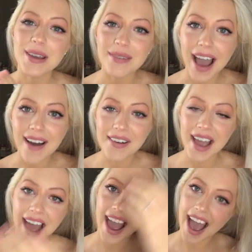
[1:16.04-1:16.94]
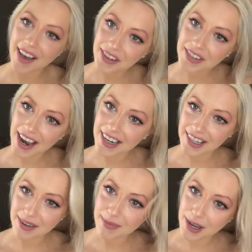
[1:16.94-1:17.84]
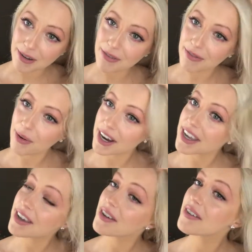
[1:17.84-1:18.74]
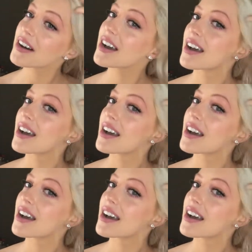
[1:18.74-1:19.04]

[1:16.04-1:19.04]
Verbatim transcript: you out, okay? I have a dry shampoo for you.